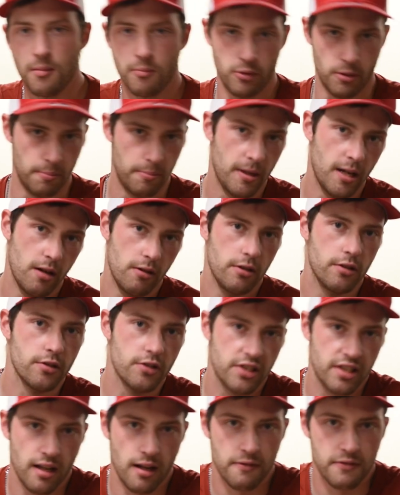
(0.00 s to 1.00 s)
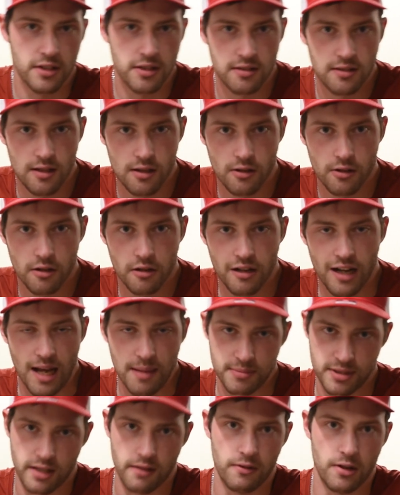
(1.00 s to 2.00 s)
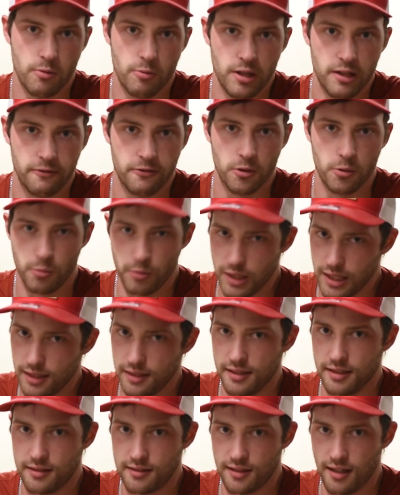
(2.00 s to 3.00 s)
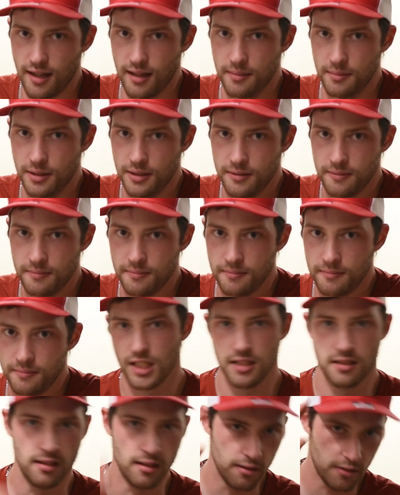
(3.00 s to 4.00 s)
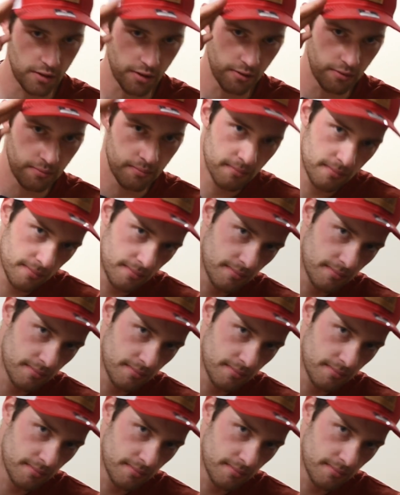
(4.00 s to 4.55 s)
Prepare yourself this year, I'm saving weight for real this time. See you soon!